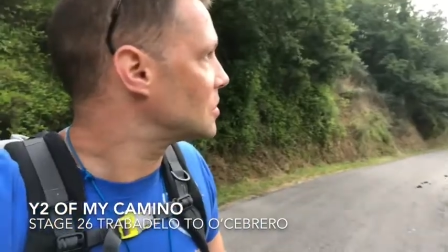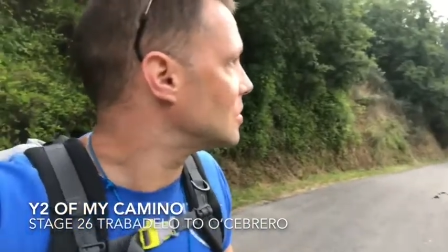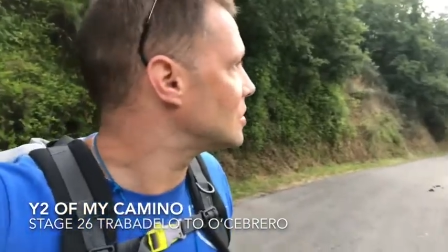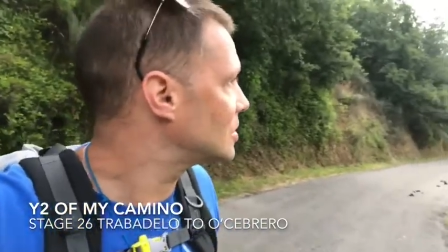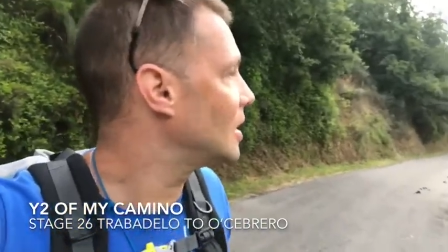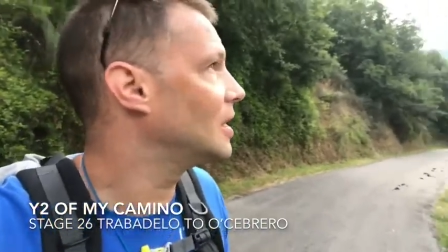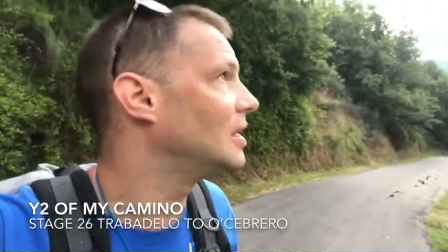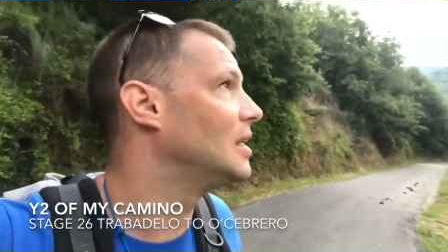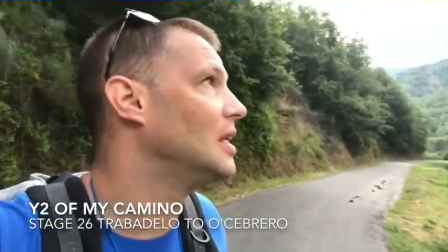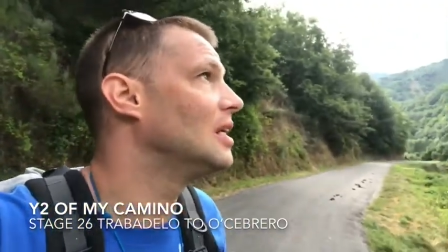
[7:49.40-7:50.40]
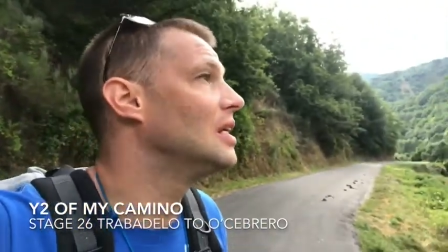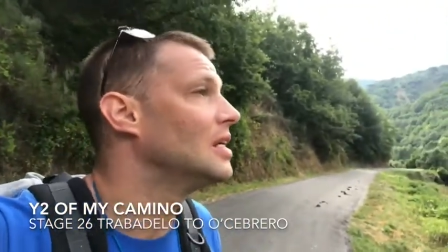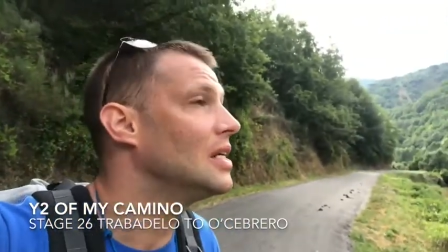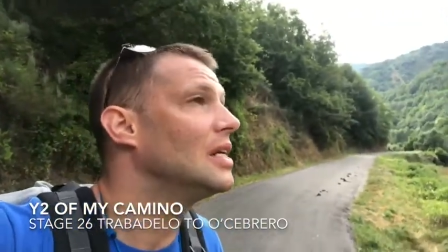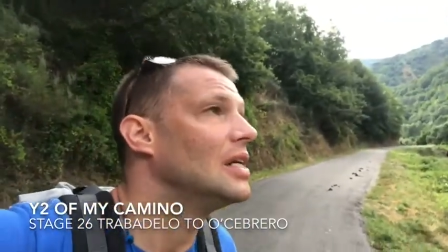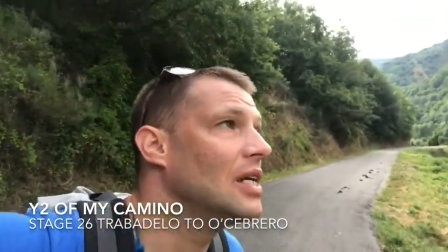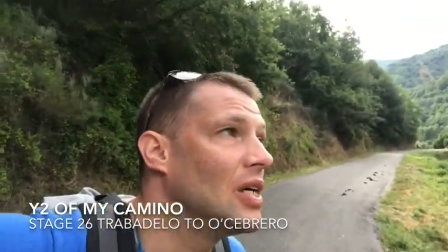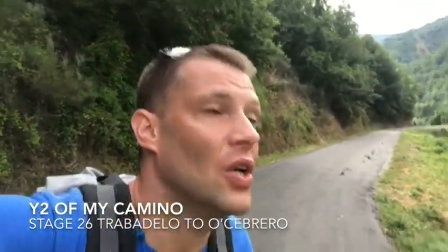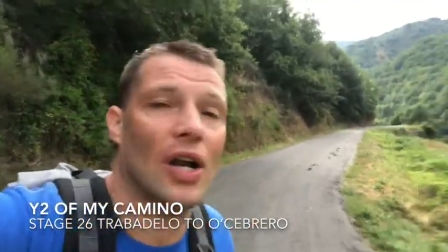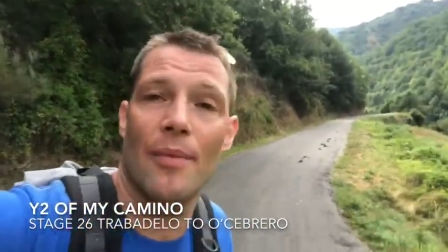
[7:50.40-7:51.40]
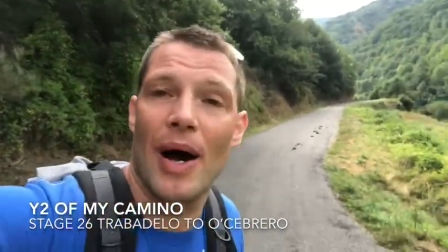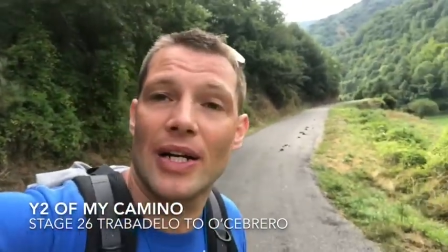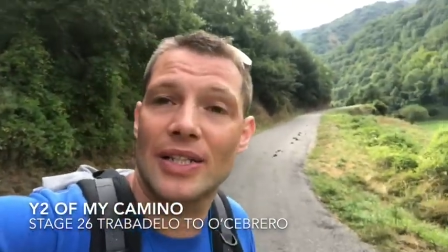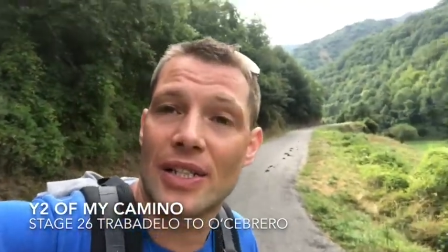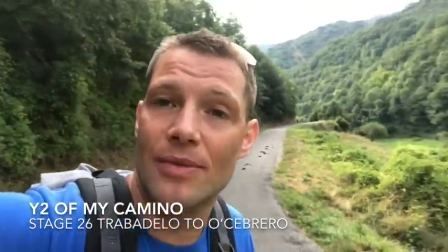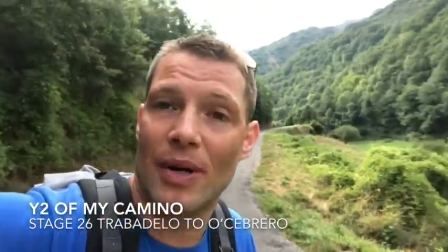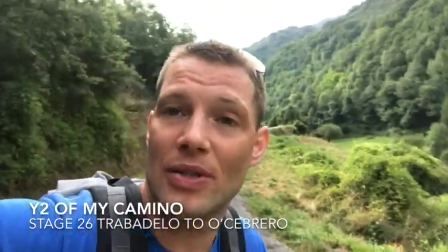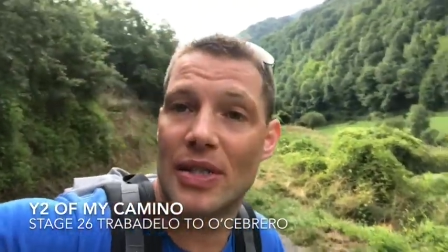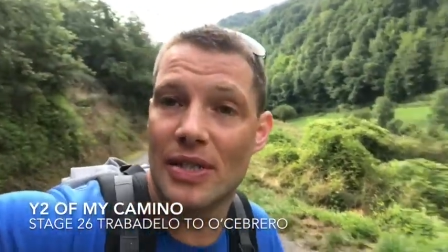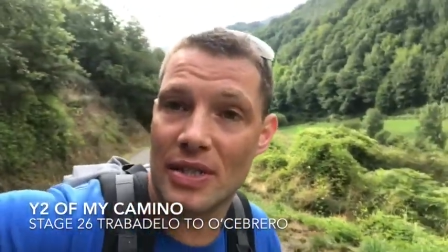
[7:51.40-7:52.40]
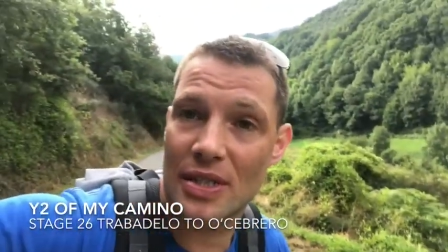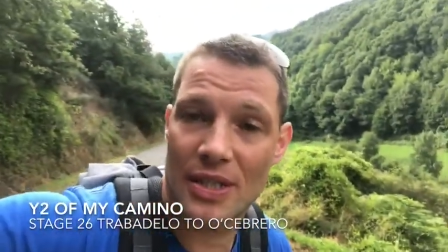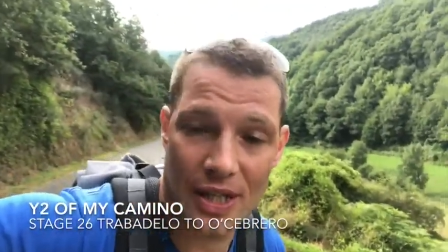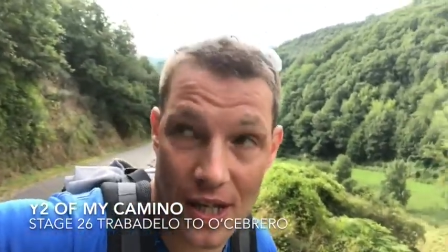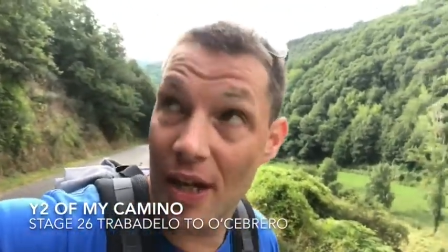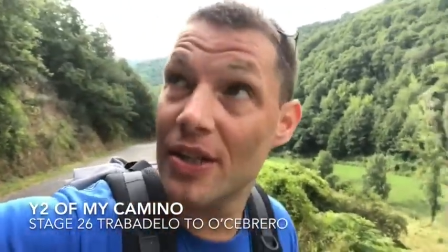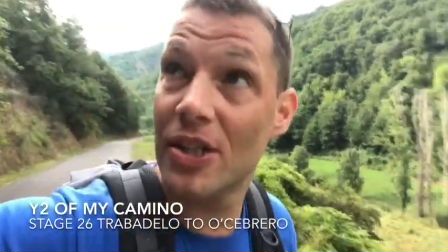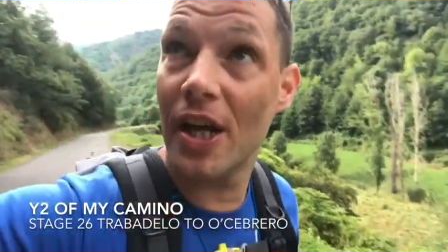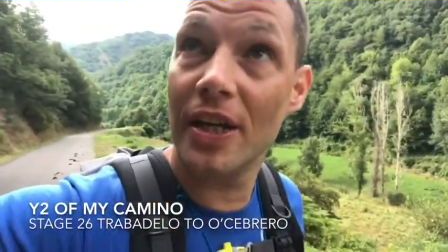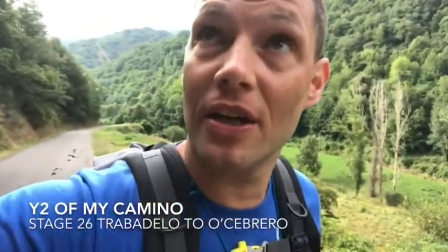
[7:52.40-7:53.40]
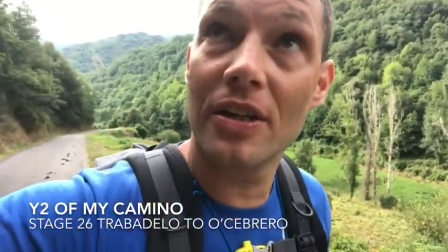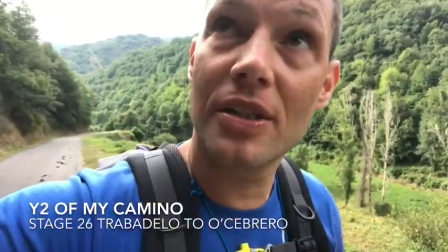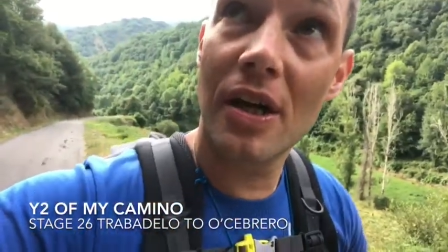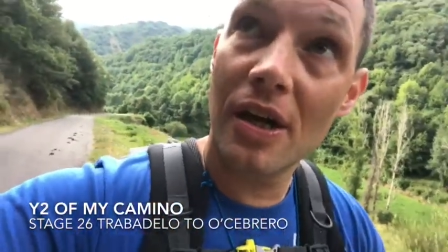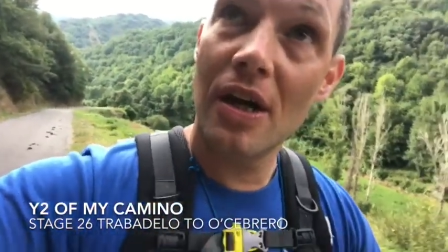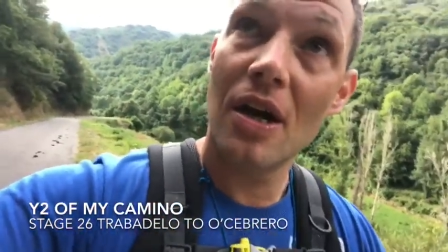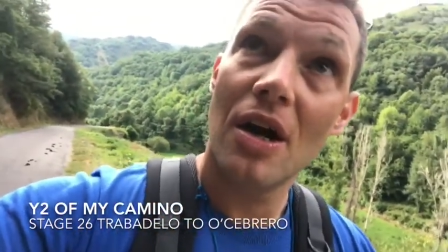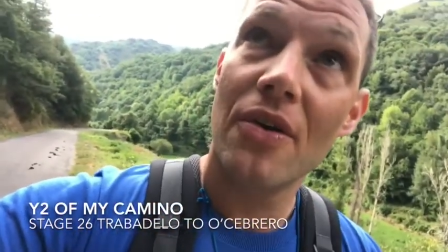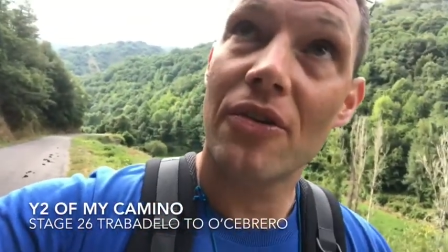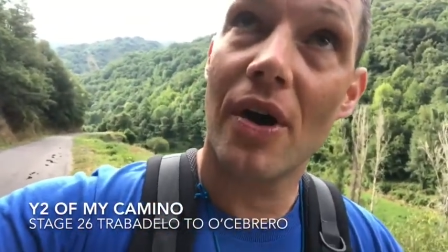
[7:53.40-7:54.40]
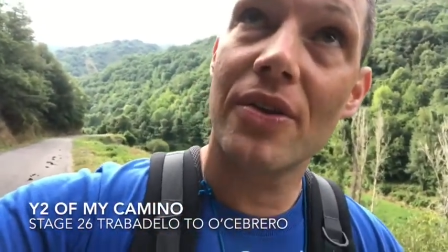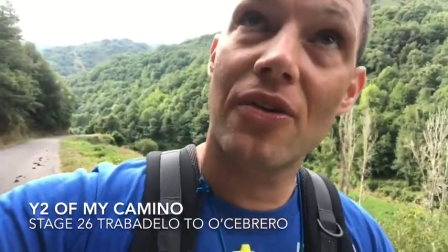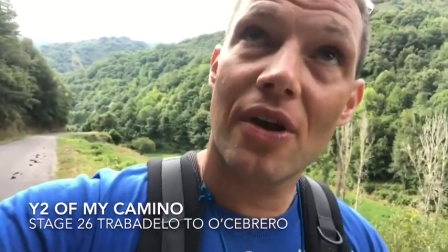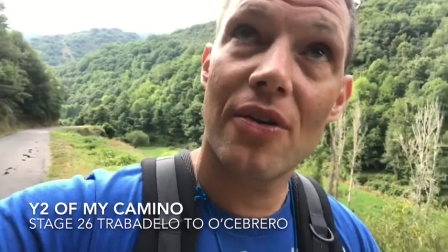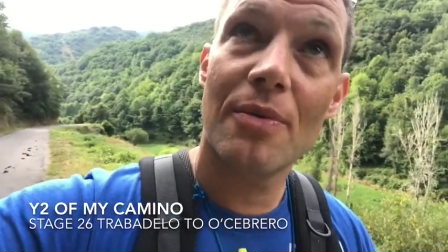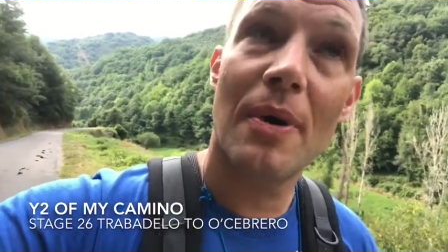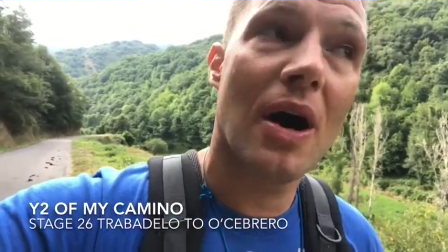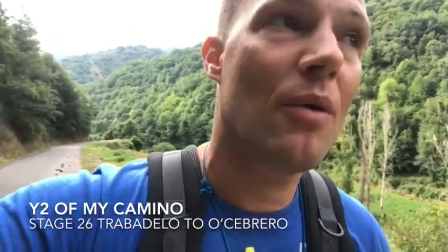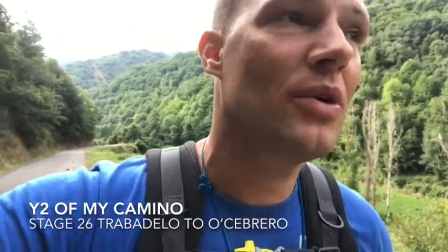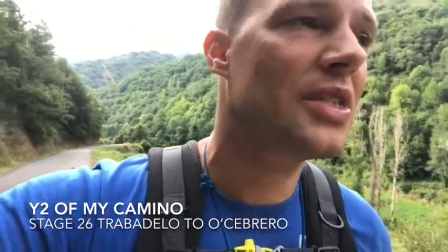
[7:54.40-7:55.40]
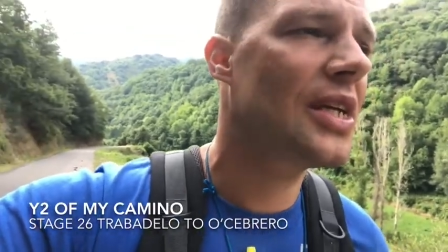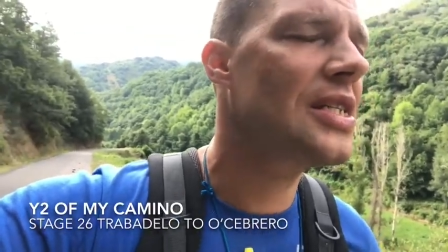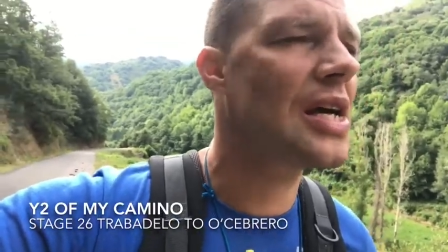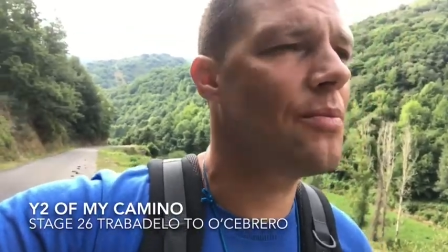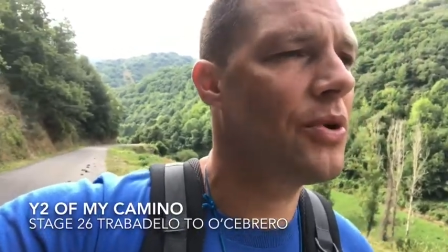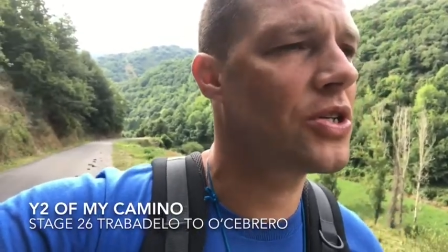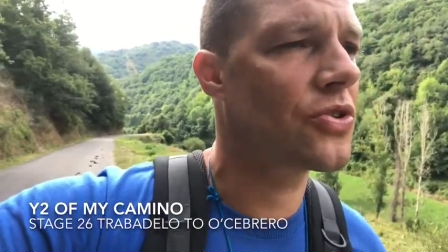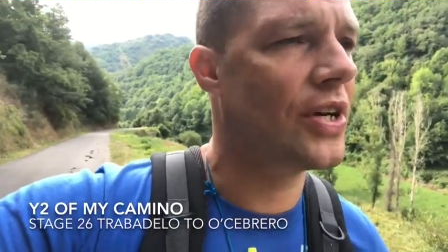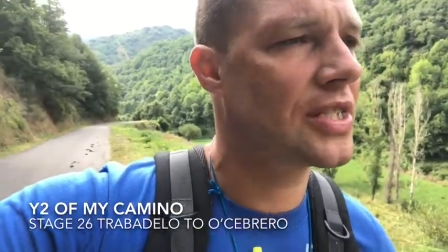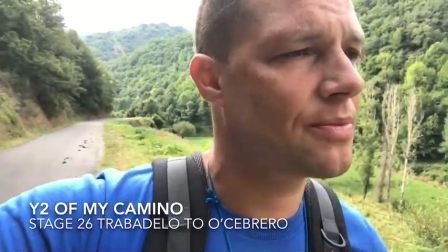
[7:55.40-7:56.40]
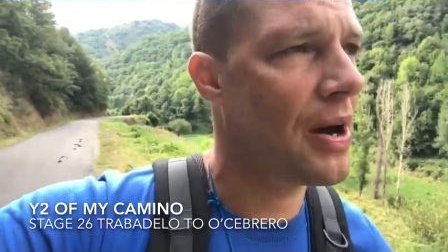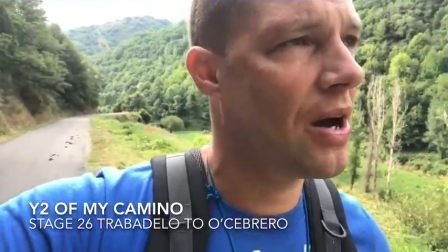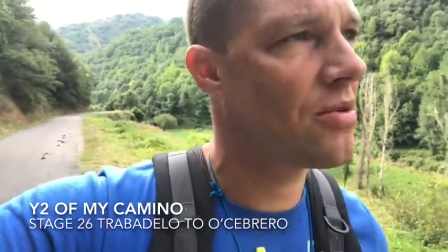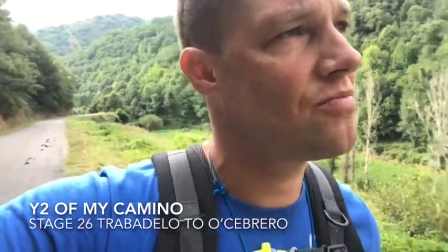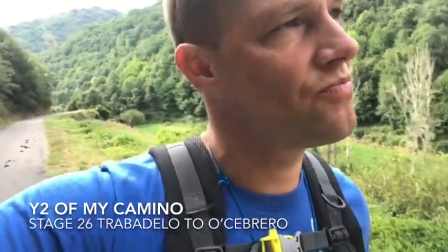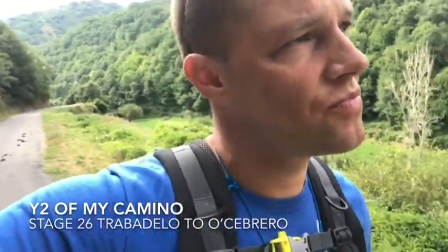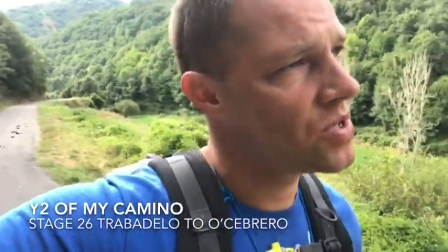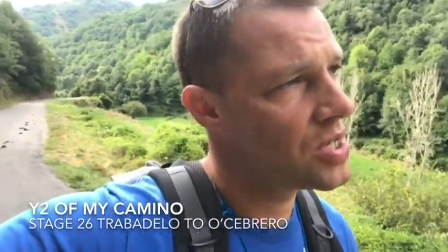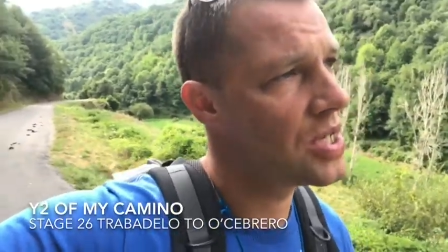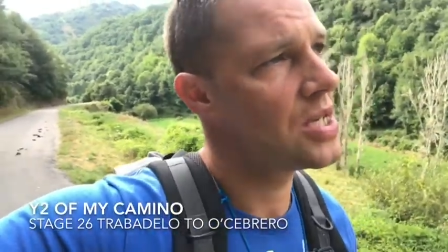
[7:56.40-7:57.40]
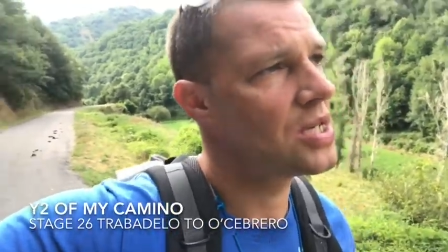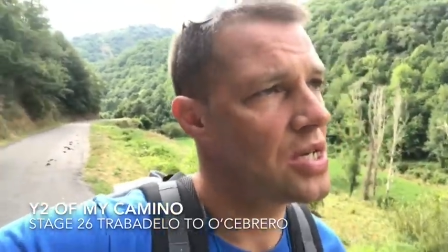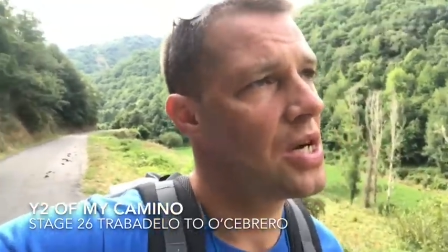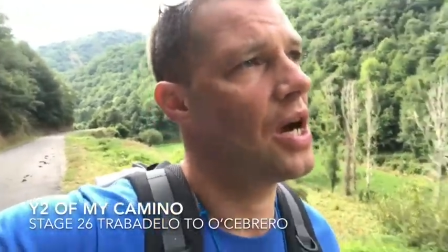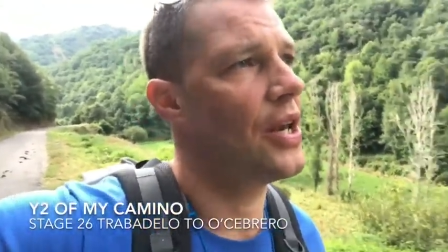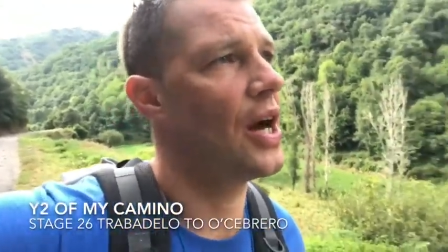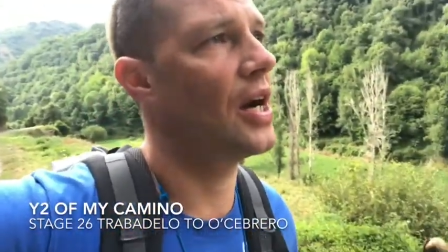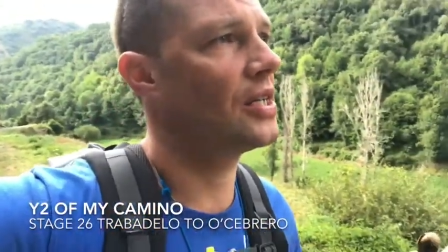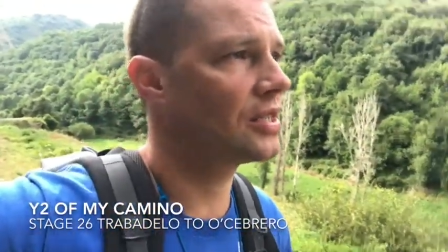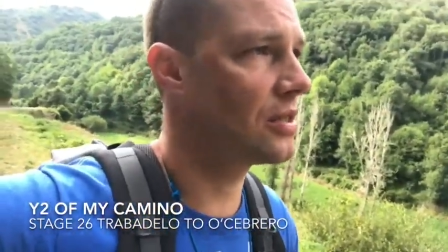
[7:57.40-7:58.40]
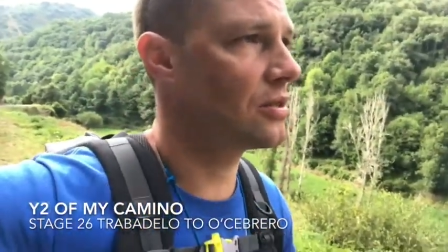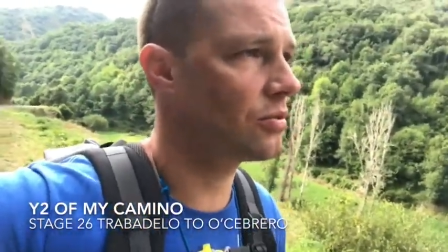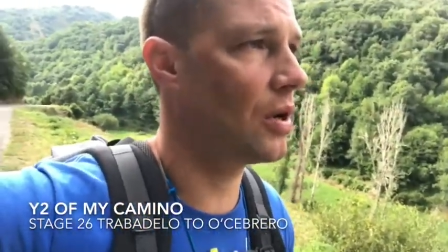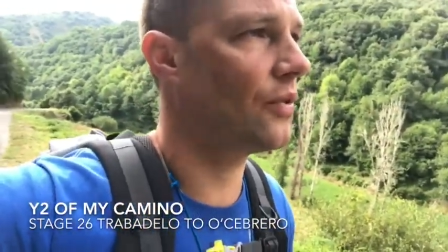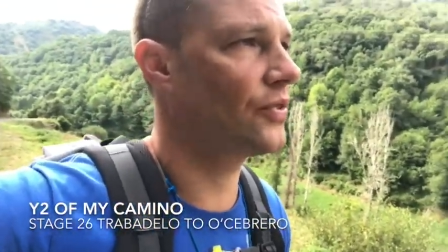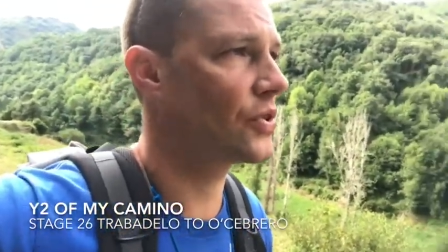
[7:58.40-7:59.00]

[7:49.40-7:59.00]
sun's not in our backs because the mountains are uh, shading us. So I'd say it's about, what would say the temperature is? About a nice 12